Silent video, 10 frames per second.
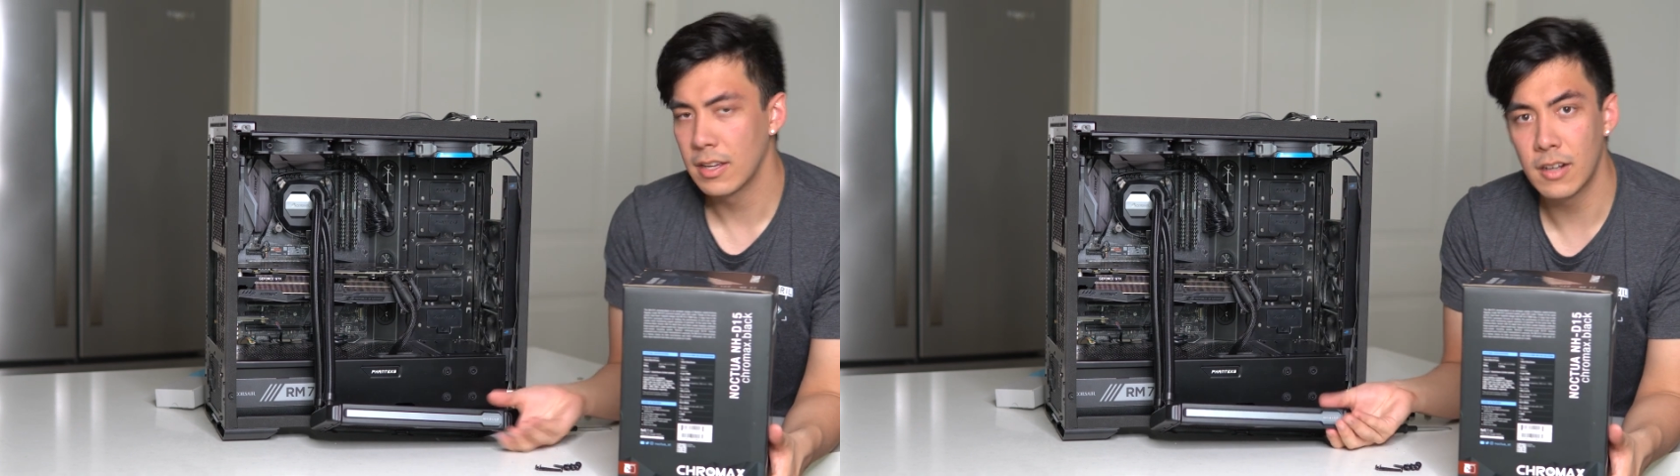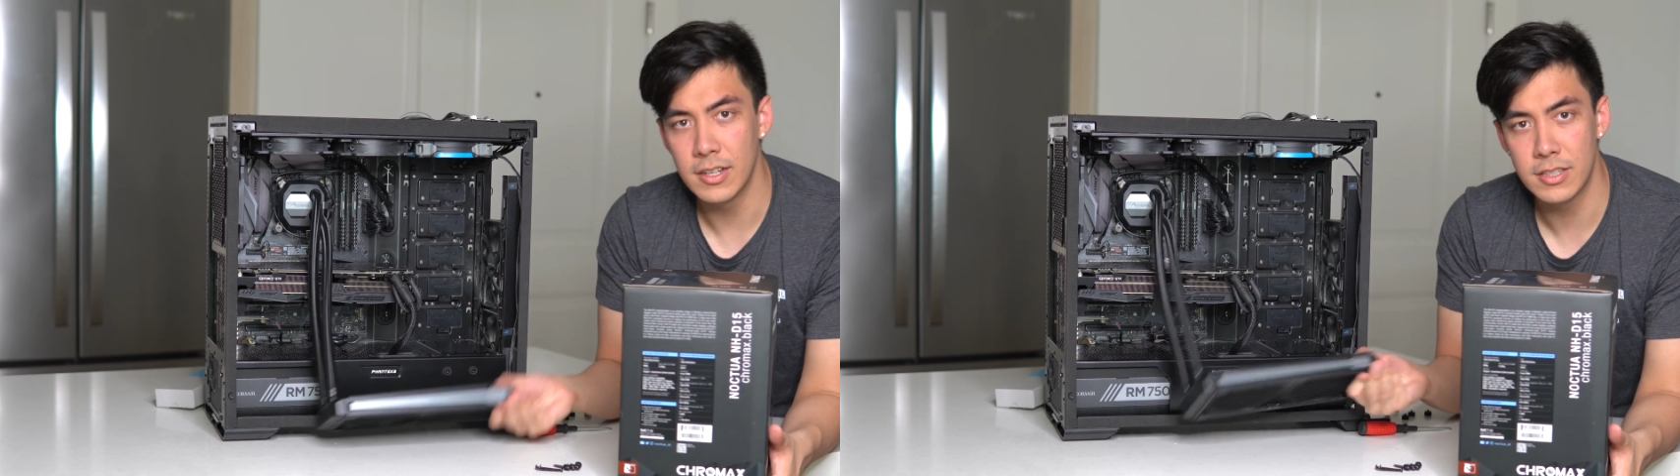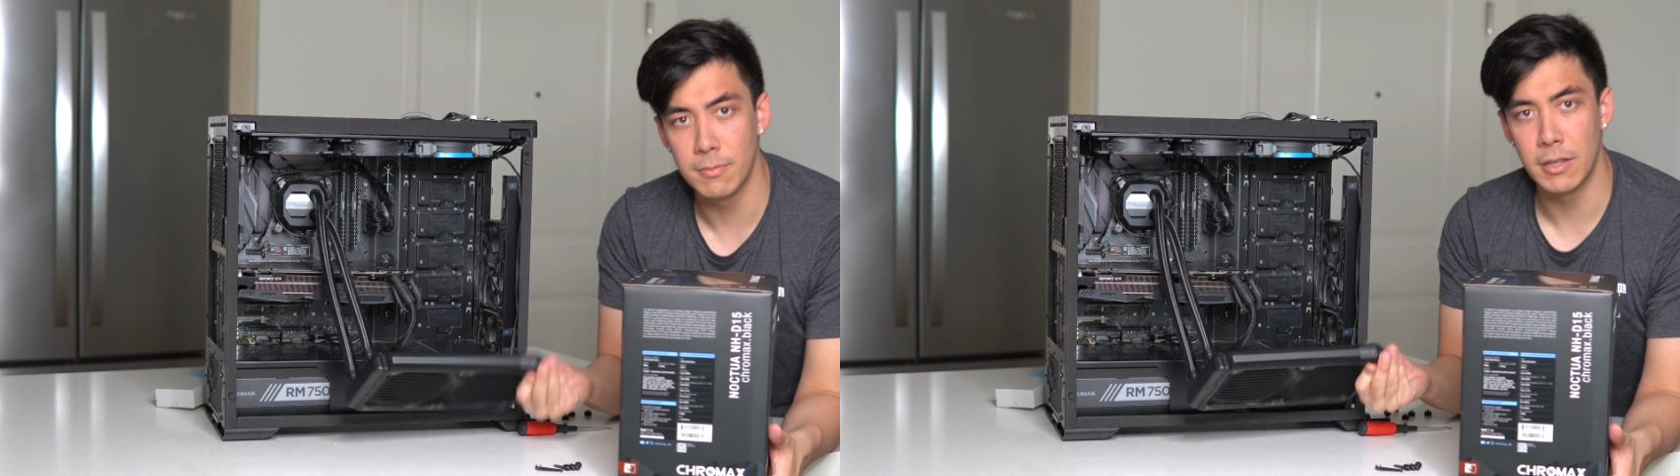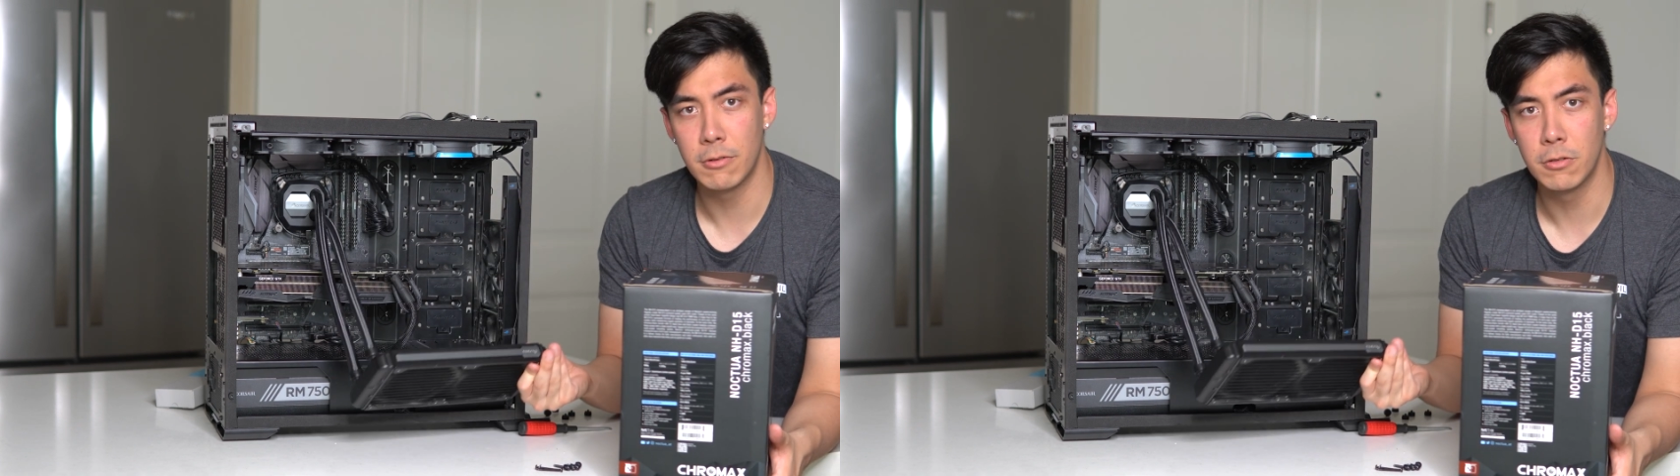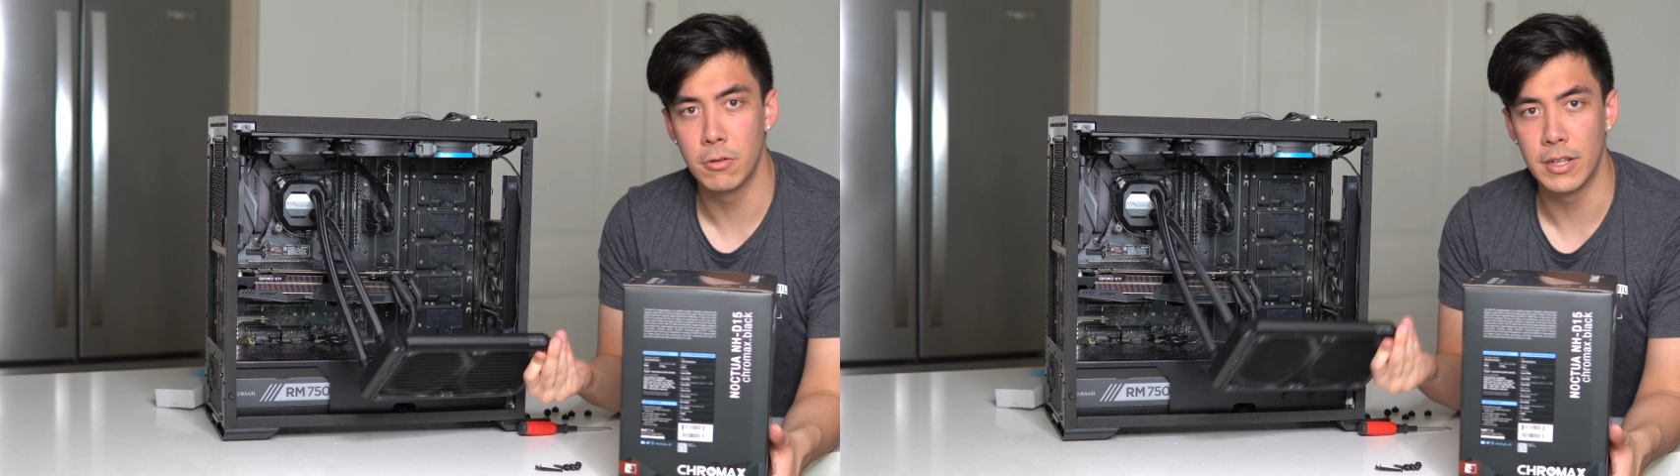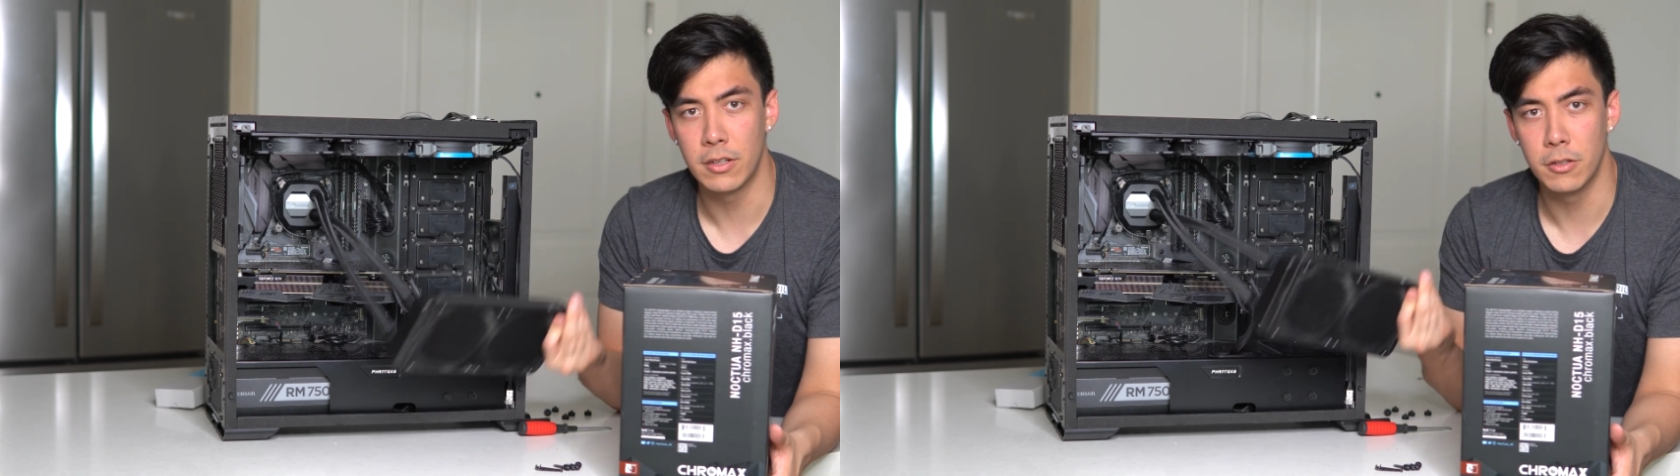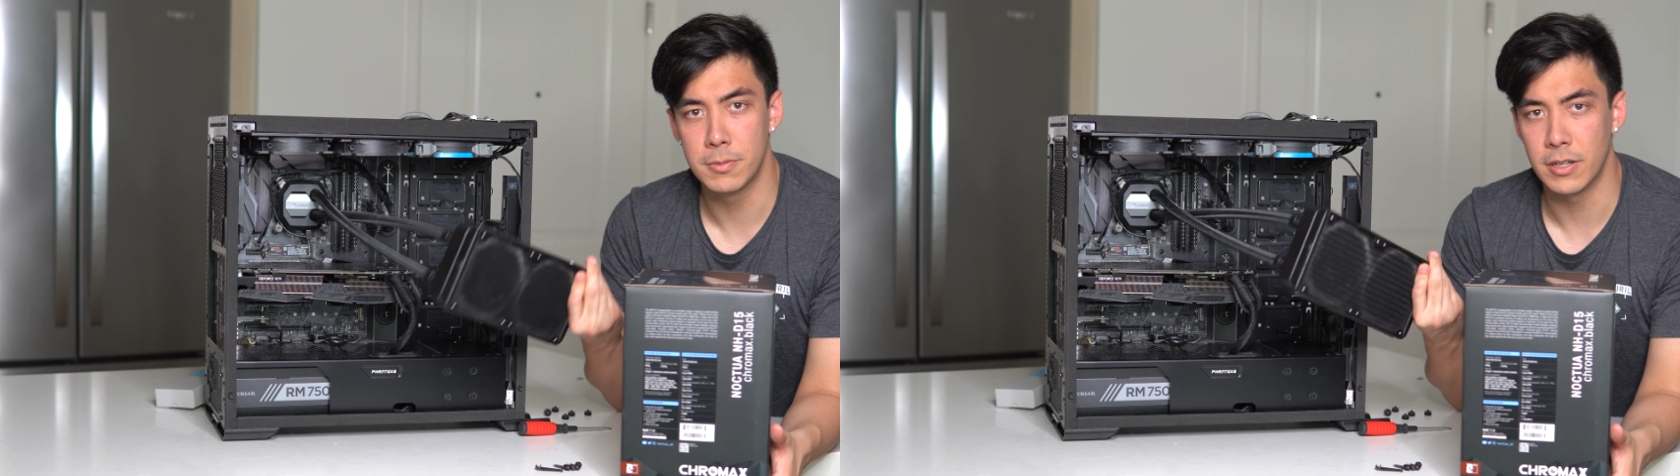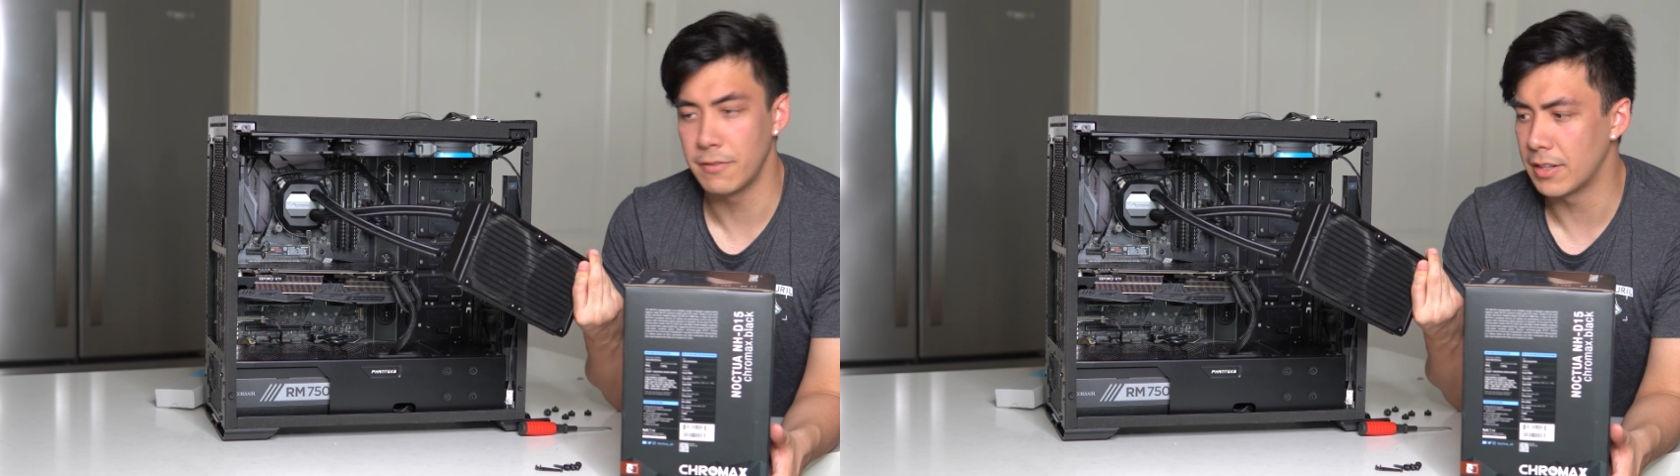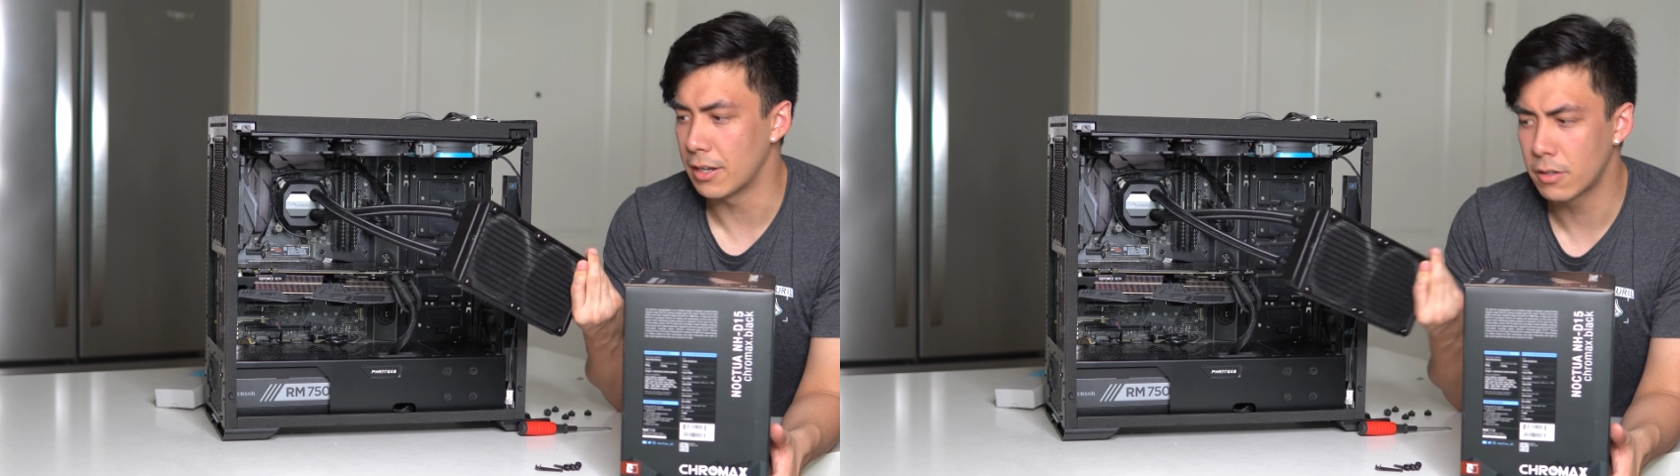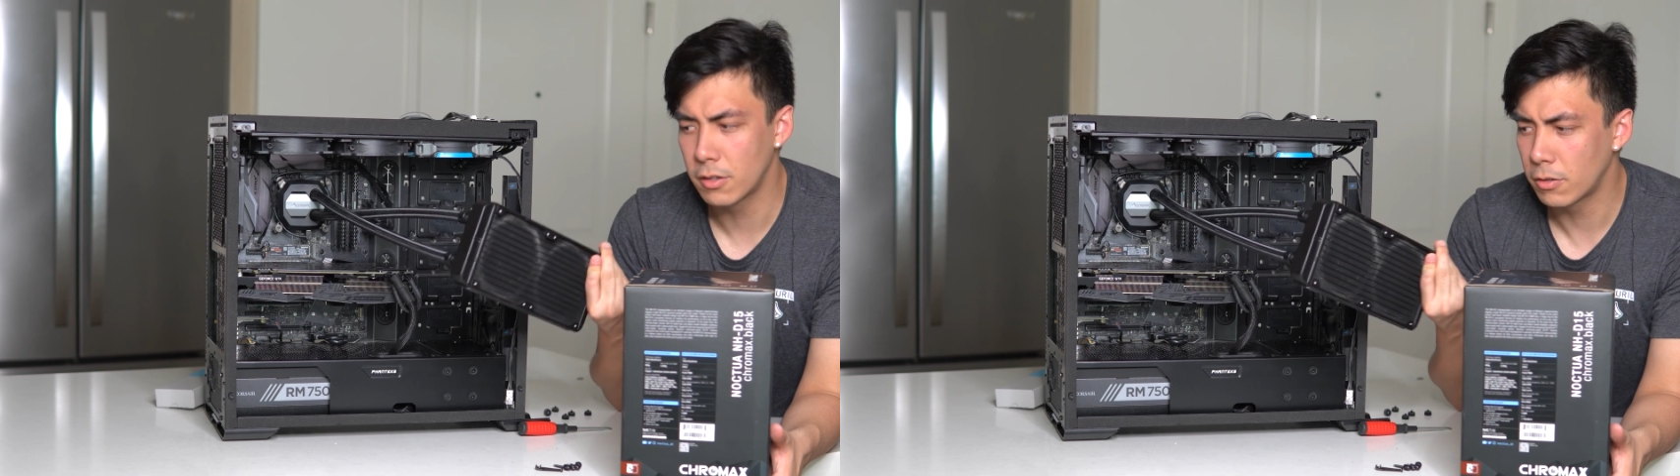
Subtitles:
custom liquid cooling loops or even like